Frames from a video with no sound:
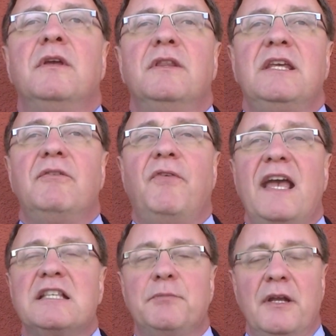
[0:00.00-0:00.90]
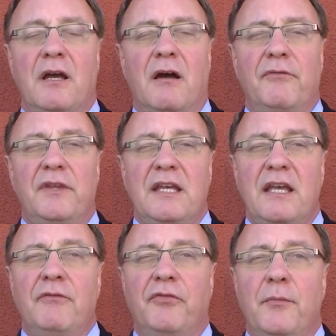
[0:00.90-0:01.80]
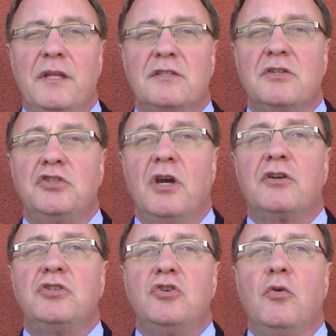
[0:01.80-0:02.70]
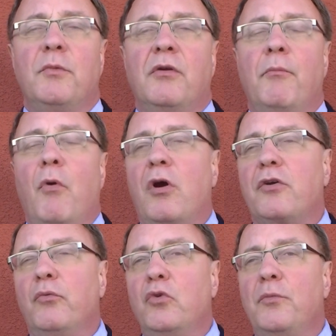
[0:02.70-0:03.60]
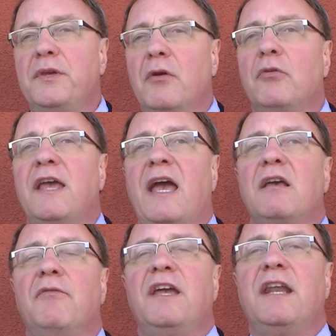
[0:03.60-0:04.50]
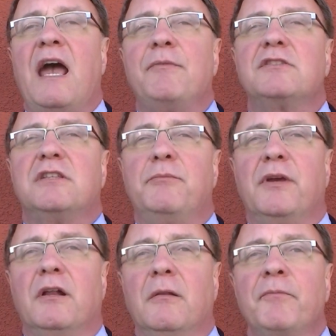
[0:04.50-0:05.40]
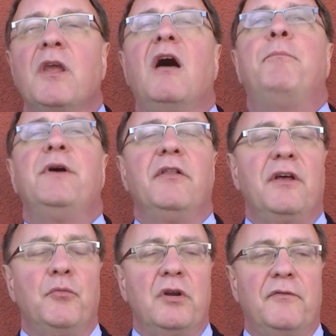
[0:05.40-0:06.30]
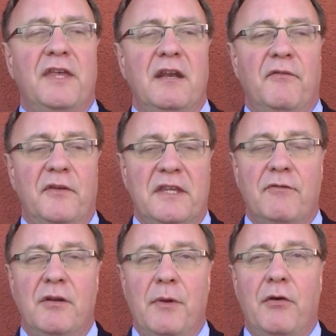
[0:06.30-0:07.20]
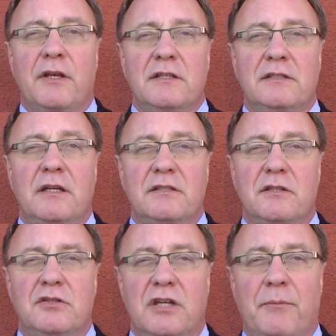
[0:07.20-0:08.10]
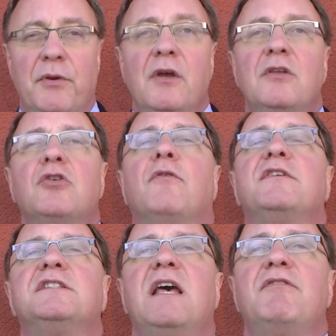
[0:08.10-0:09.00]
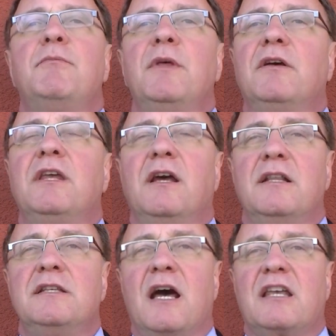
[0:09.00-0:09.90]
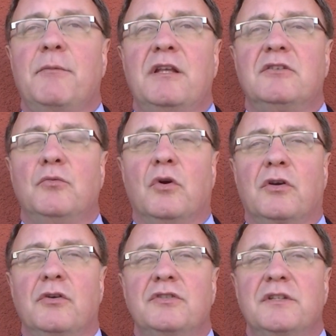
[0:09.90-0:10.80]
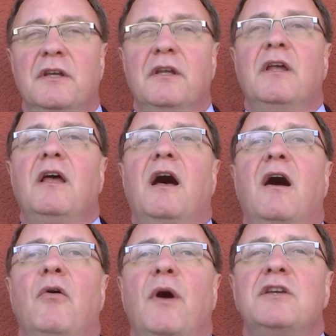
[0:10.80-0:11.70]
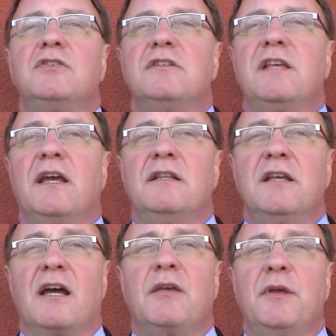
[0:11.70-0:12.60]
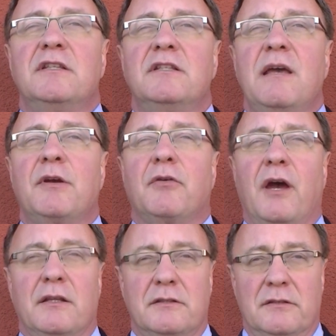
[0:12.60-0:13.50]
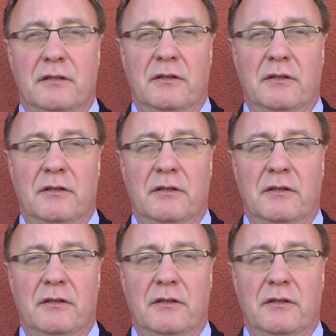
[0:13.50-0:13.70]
the advancement of the infamous Chuck Schumer, Marco Rubio Gang of Eight amnesty bill, a bill that would have given American citizenship to over 7 million undocumented workers, I should say undocumented Democrats.